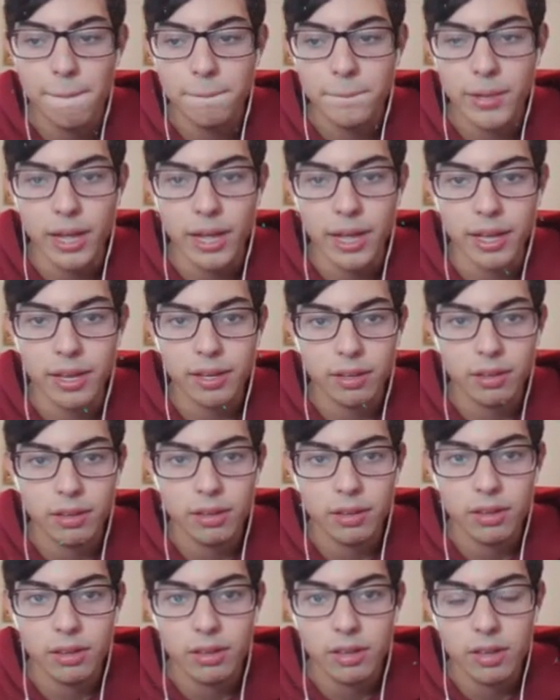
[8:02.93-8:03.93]
Like,
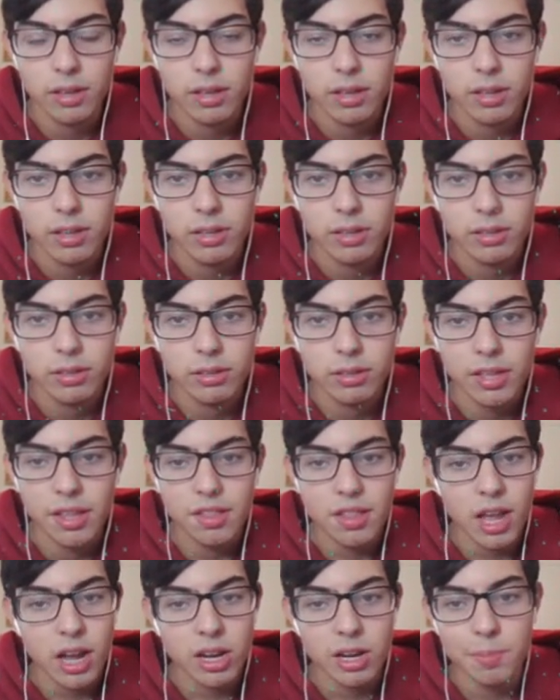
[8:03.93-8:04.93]
he's
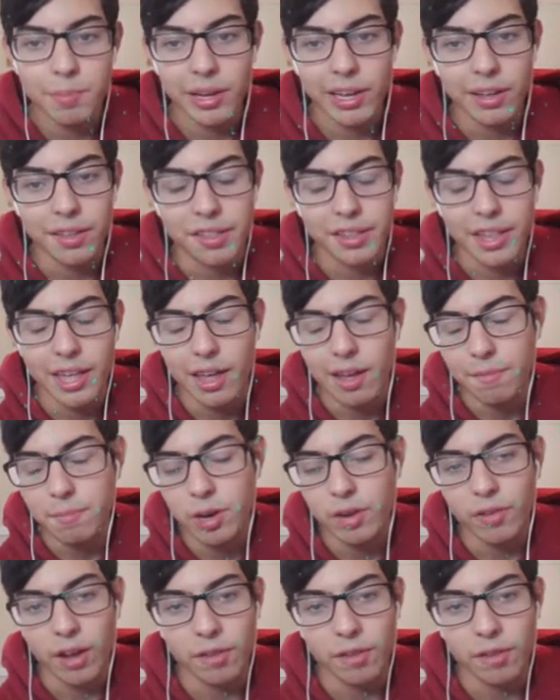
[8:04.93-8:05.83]
not going to bring a move